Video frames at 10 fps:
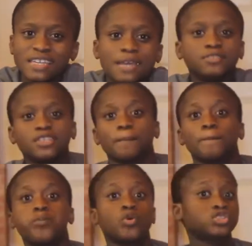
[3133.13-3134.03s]
games
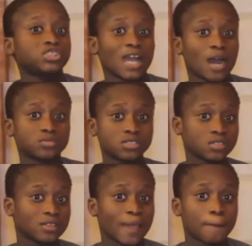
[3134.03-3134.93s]
that are pushed
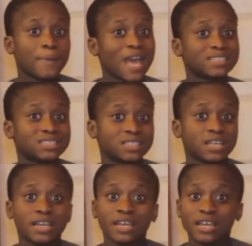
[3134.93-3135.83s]
out like PES.